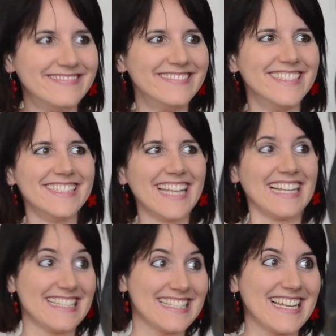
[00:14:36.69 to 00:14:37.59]

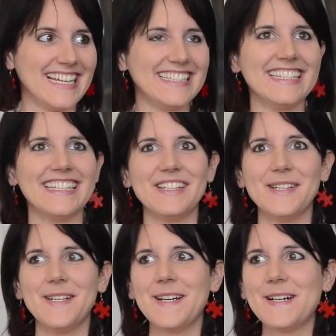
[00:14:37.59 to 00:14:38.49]
that's a start.
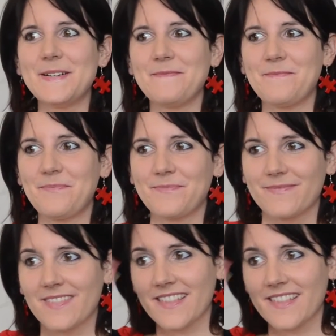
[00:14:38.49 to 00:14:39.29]
Um,